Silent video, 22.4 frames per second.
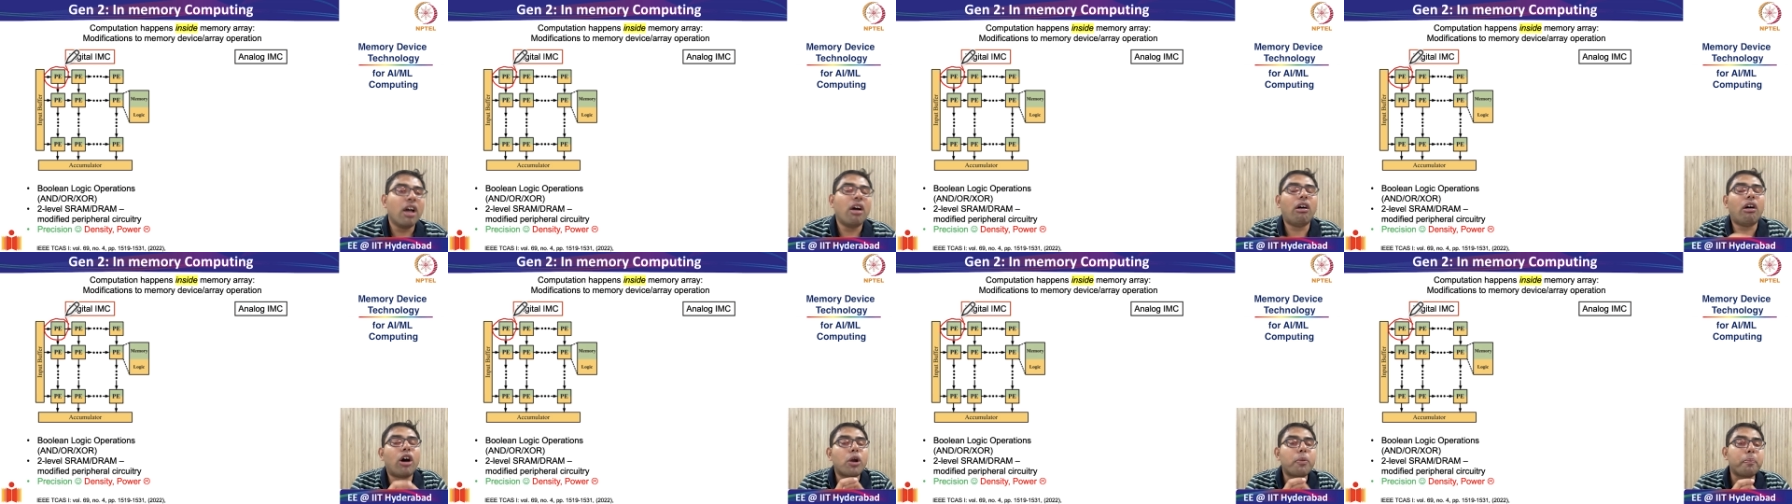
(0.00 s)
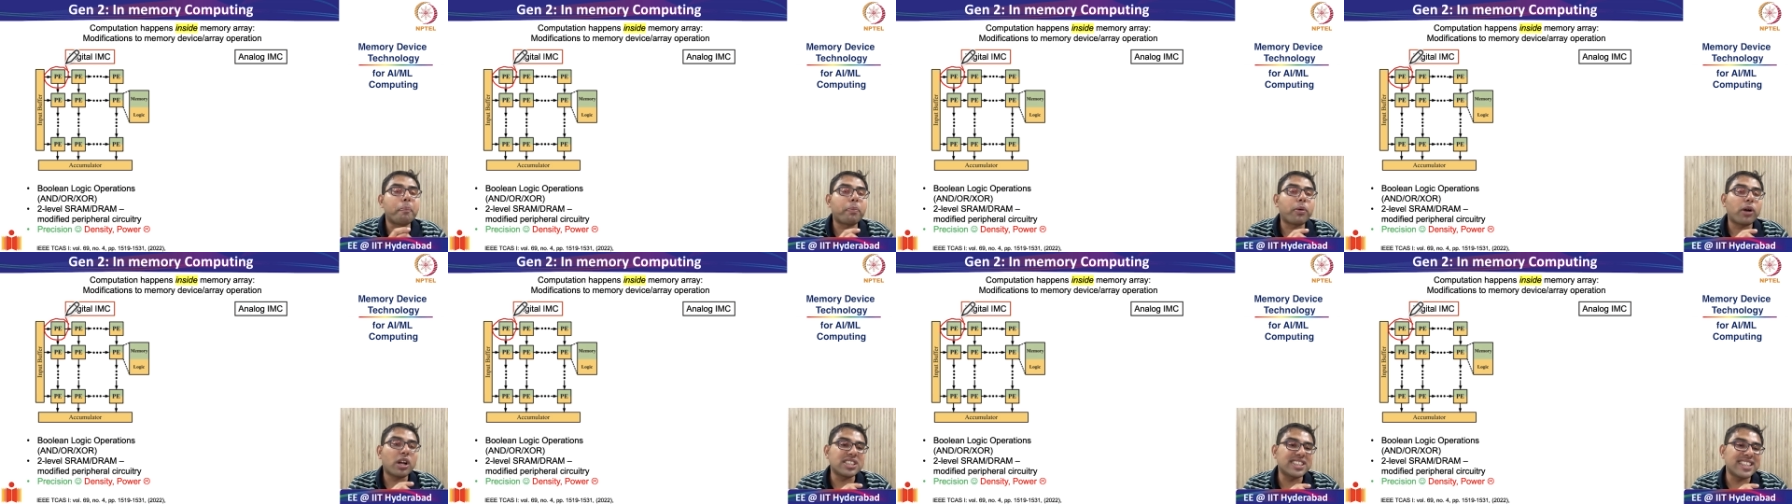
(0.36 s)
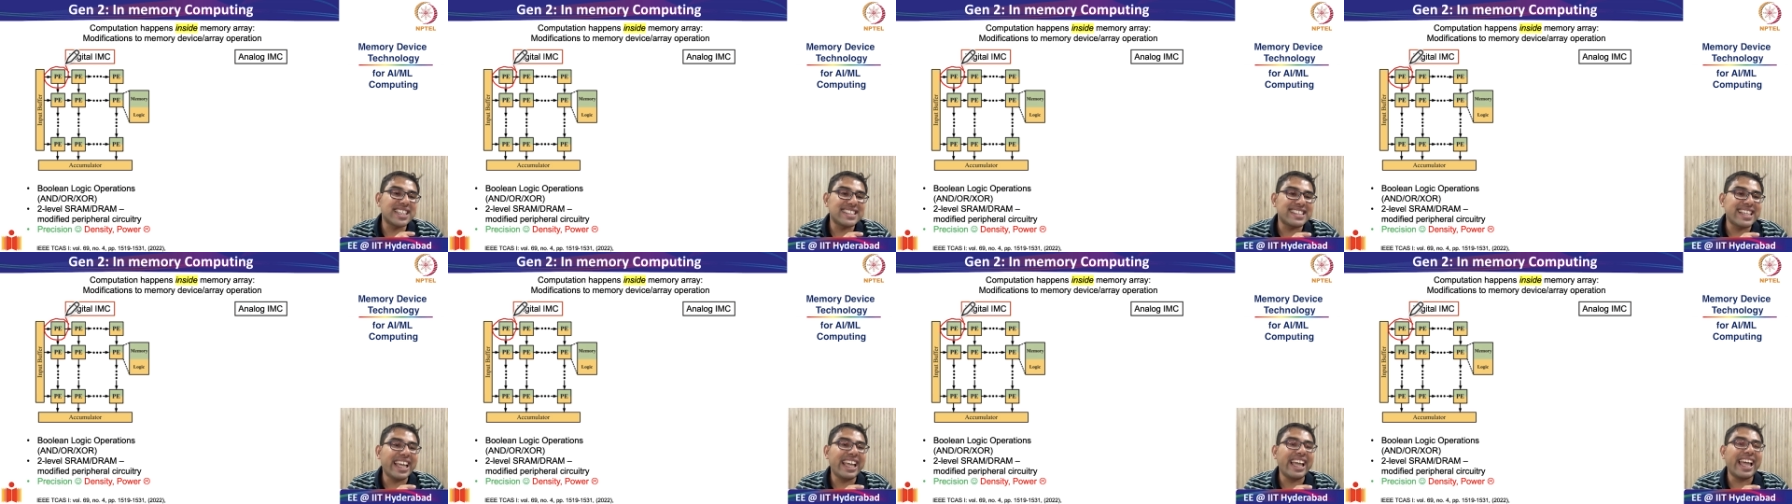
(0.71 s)
or
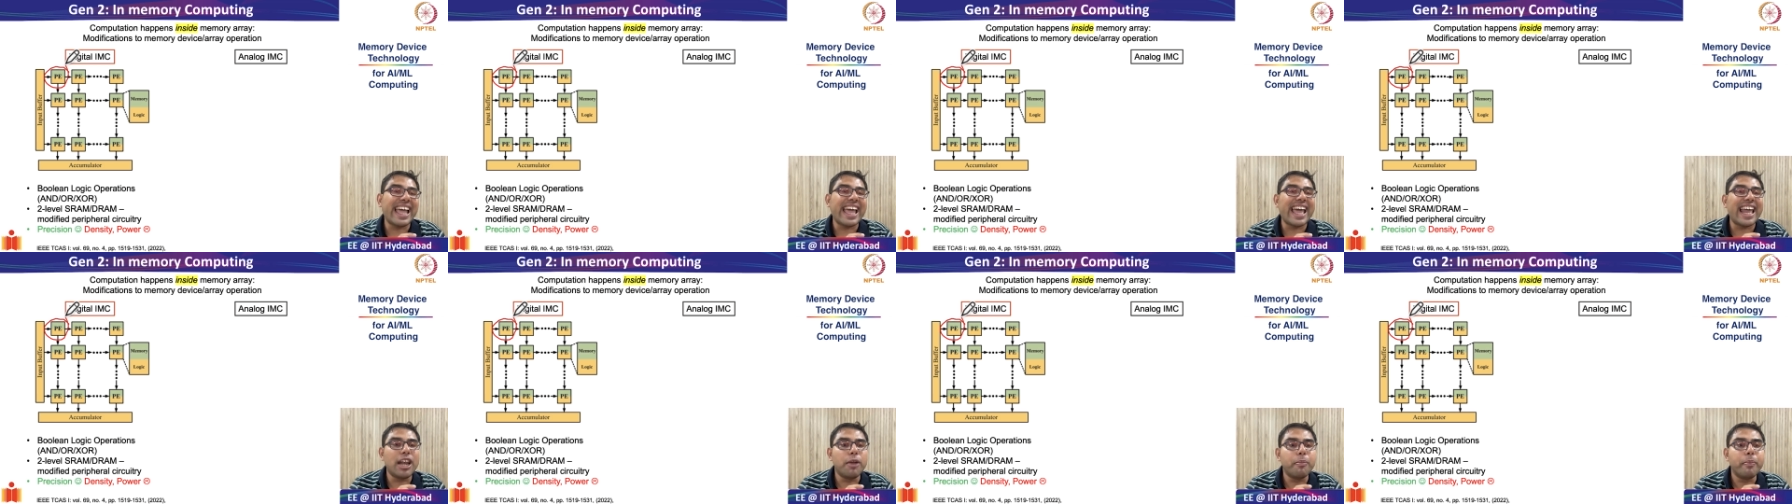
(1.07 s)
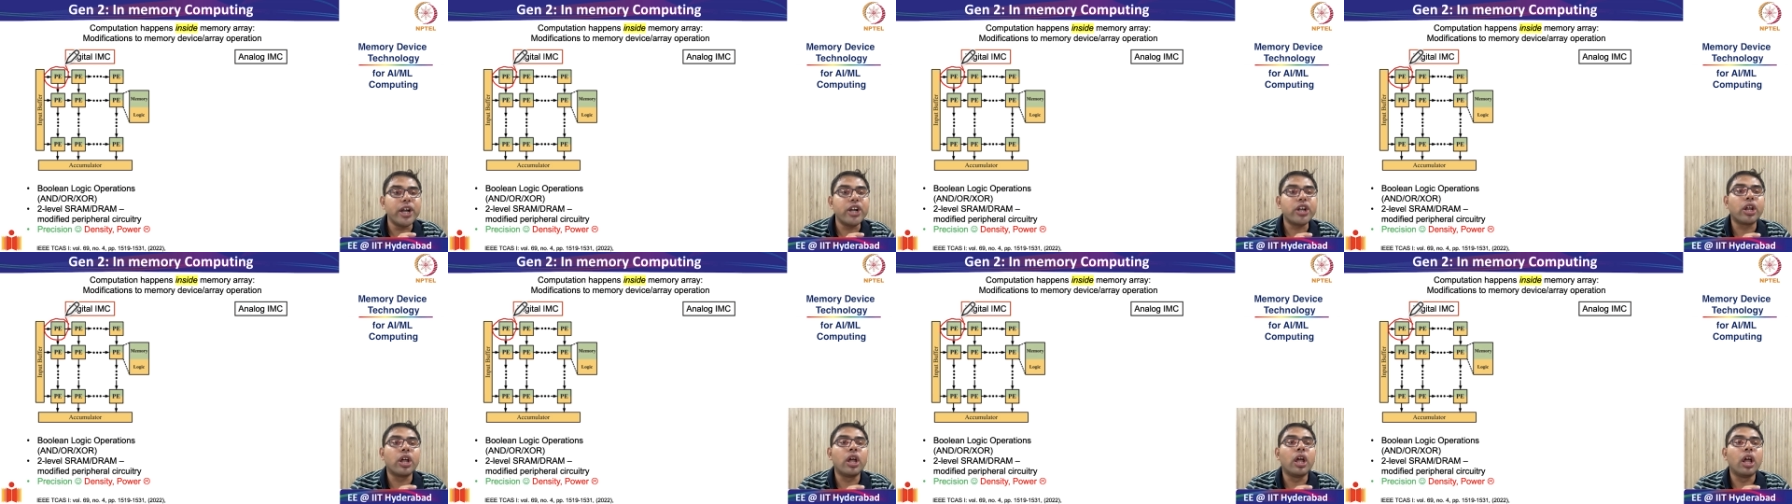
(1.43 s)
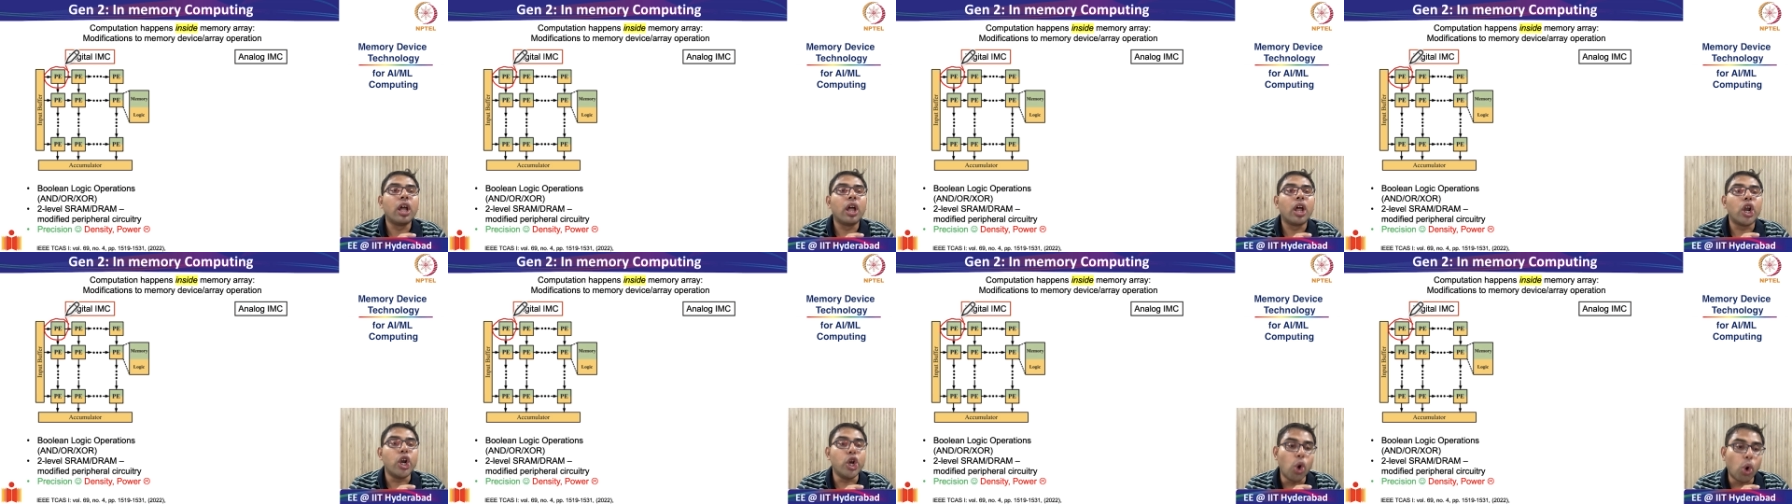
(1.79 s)
processing element
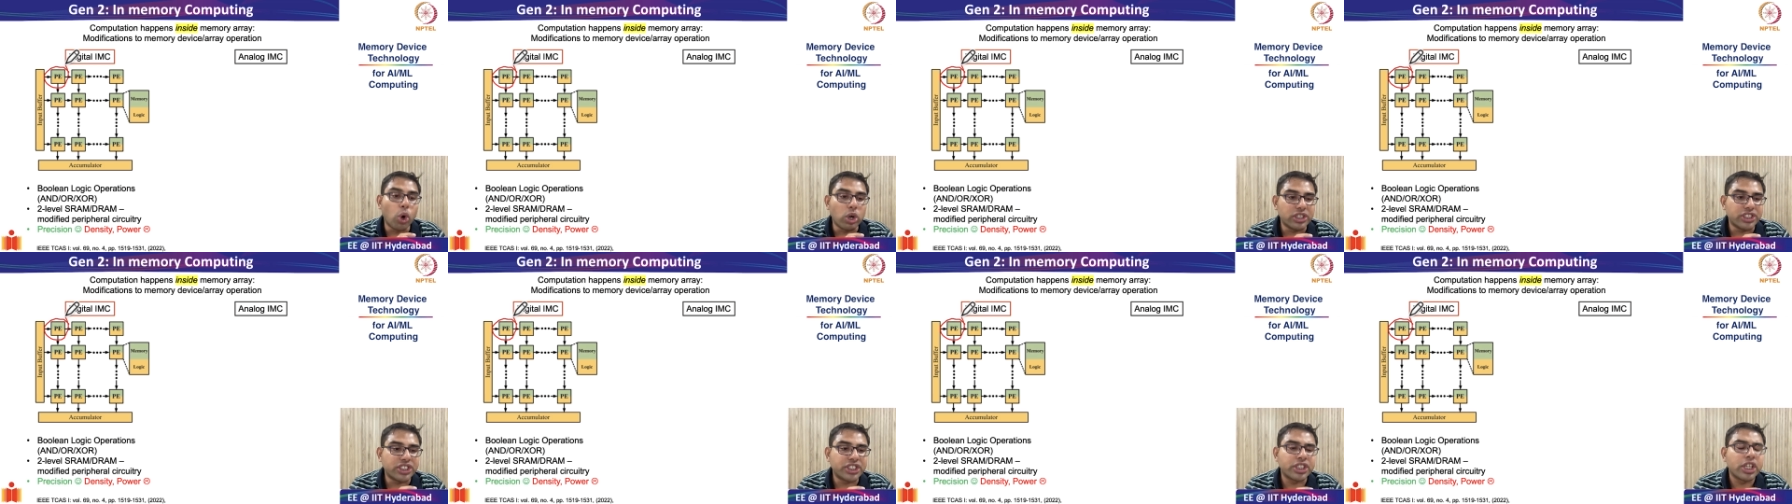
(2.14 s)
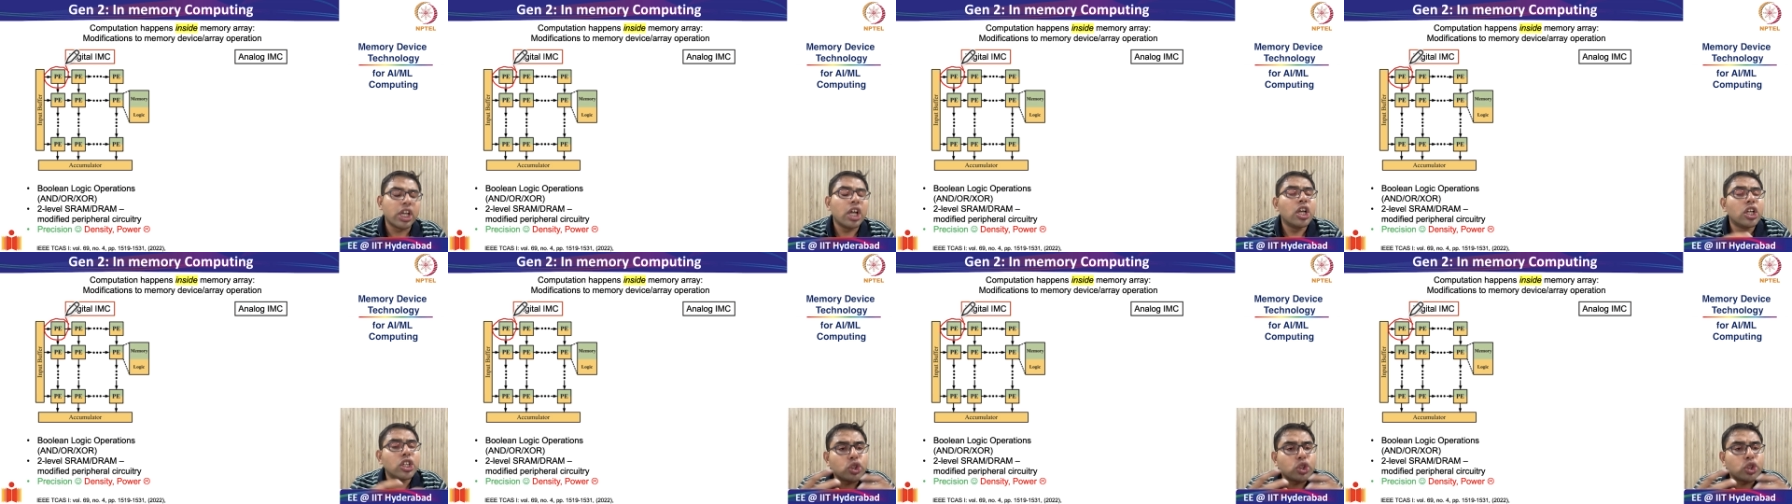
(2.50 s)
nodes.